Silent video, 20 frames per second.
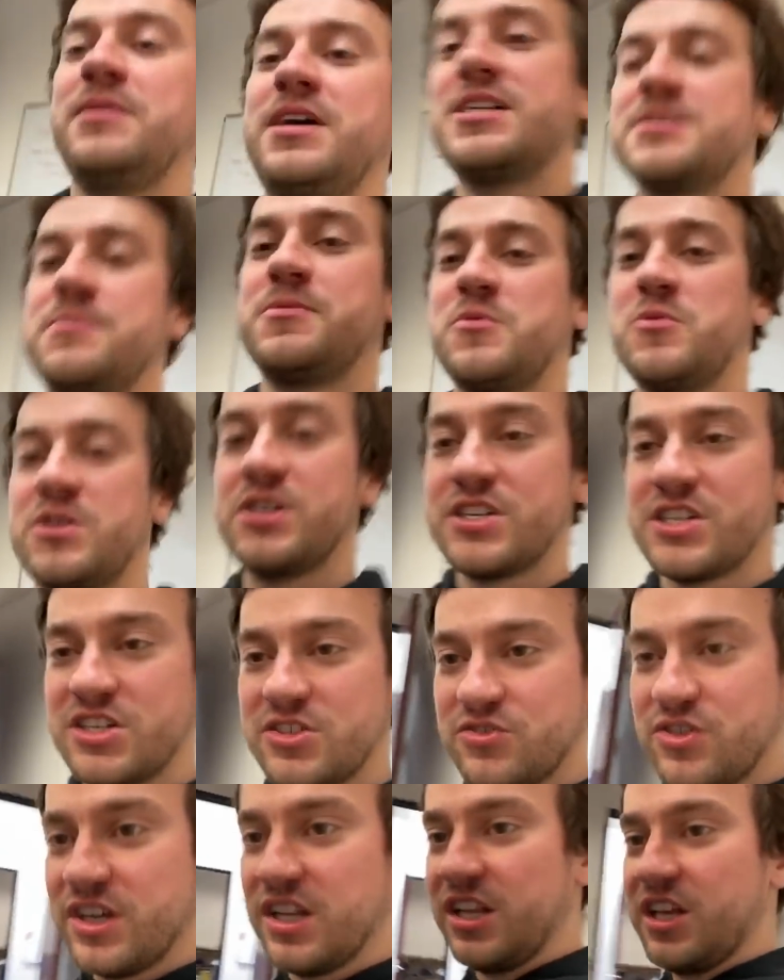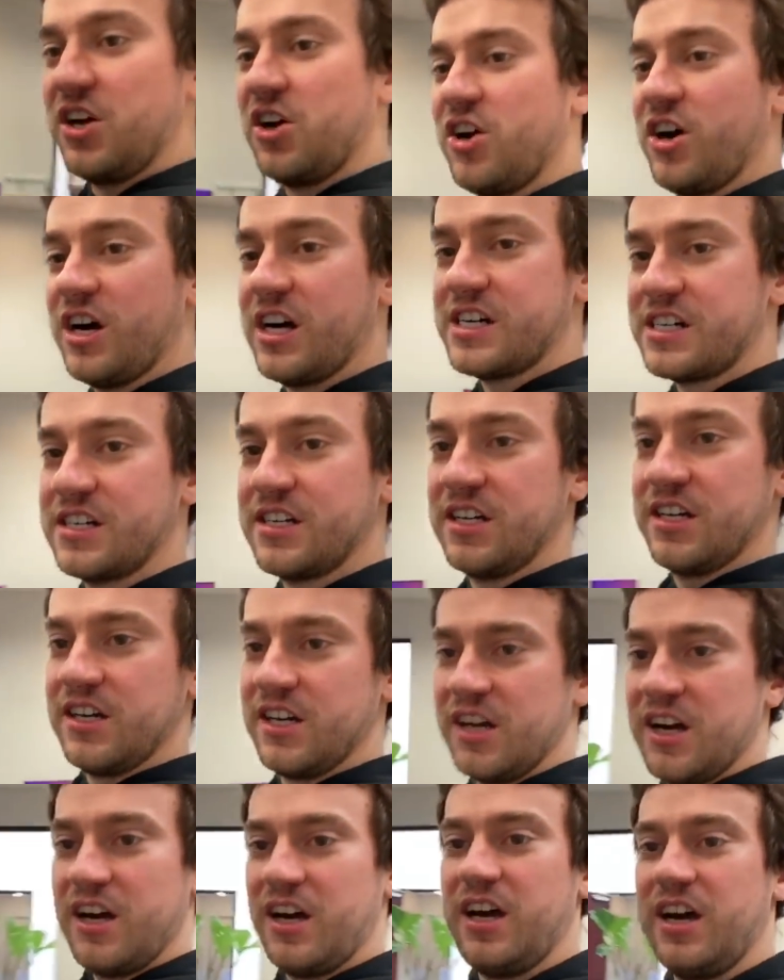has been working really hard
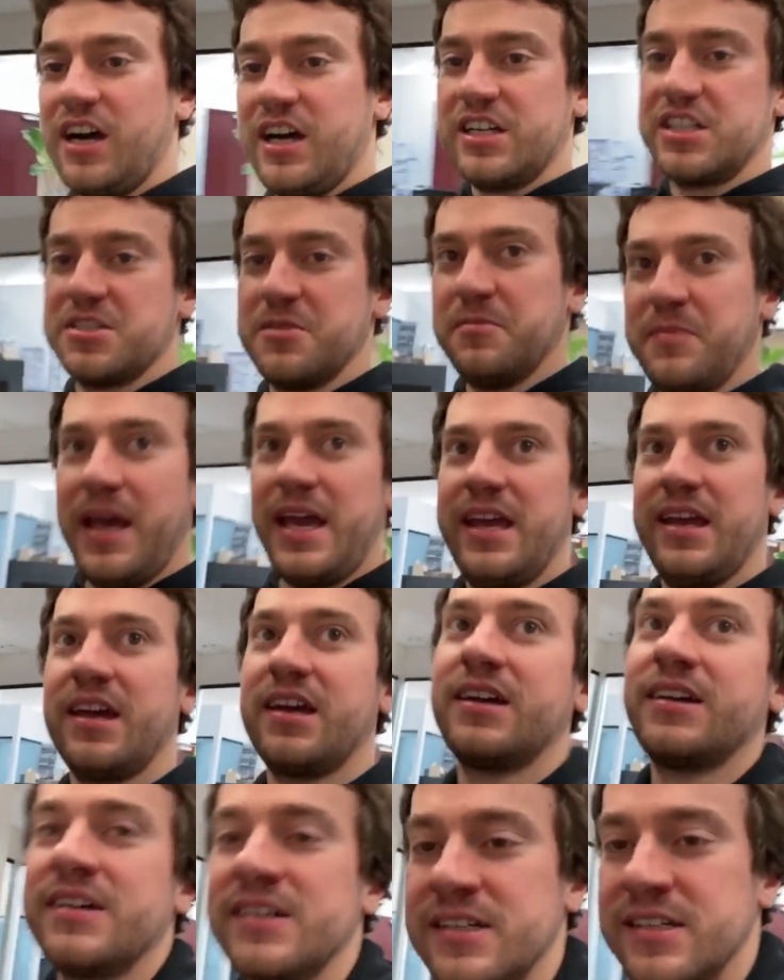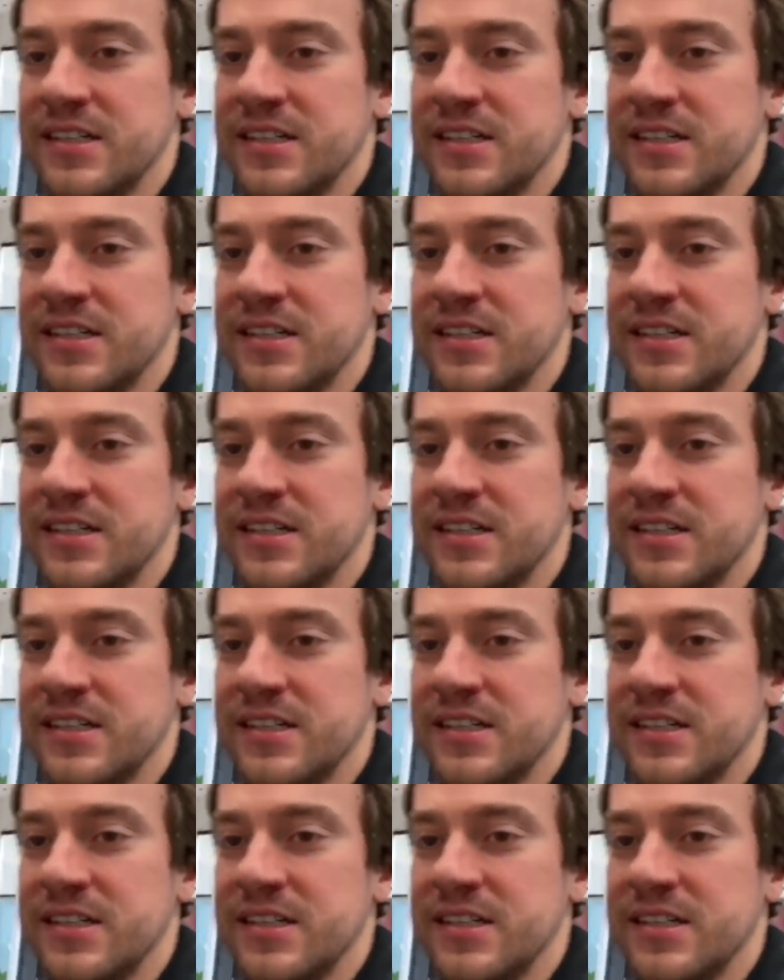uh, to make